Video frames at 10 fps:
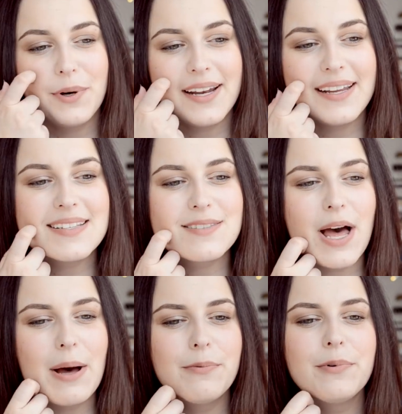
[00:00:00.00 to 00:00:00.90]
what is
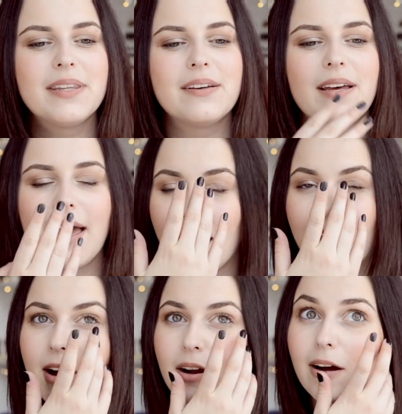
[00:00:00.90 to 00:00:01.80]
up with the
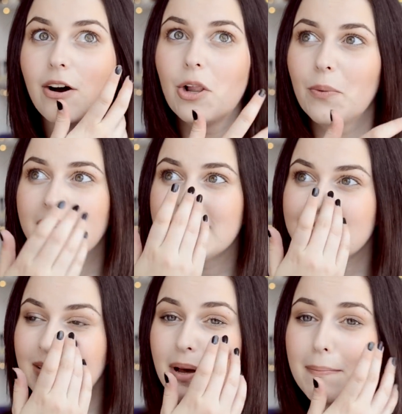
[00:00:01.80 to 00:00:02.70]
hair
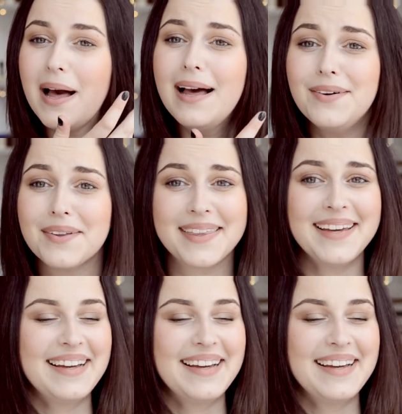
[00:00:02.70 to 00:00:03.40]
always in my mouth.